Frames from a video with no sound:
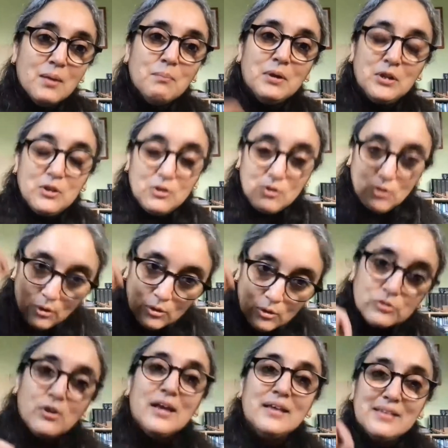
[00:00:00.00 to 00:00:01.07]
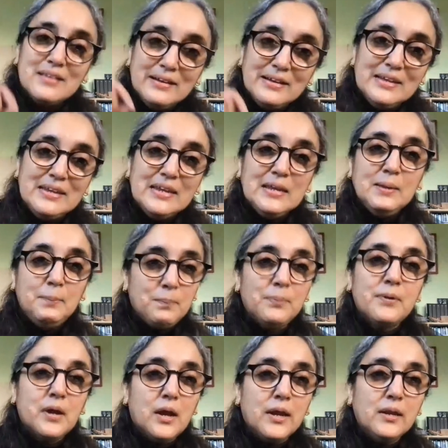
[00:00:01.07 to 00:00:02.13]
but it also has a deep
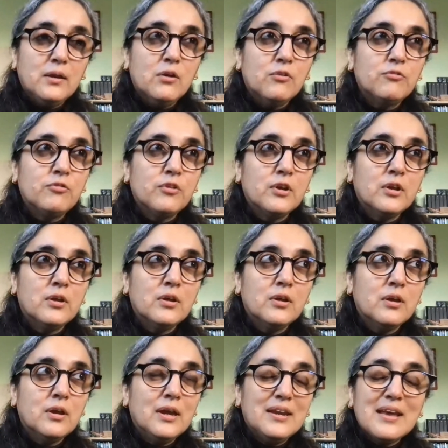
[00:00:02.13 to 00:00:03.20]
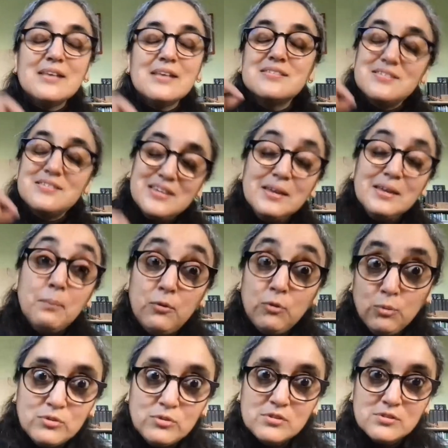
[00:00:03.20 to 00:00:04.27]
kind of, it has deep
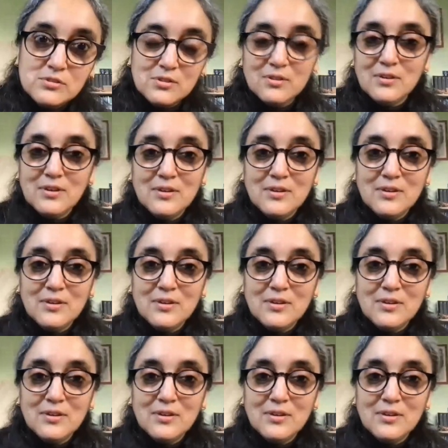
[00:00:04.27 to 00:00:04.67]
roots.